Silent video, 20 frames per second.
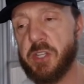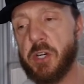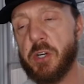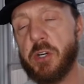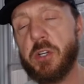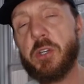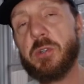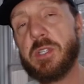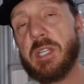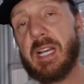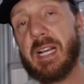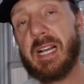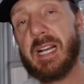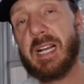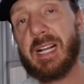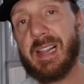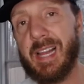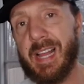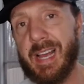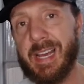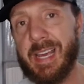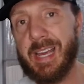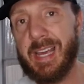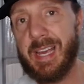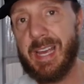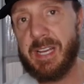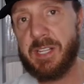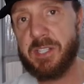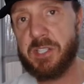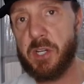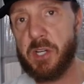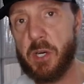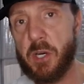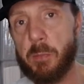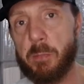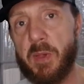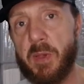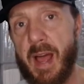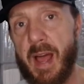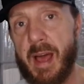they're using Click as
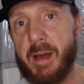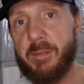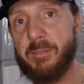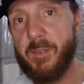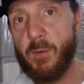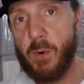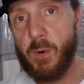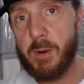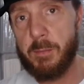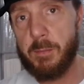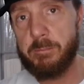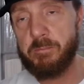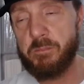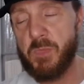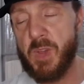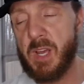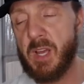their platform.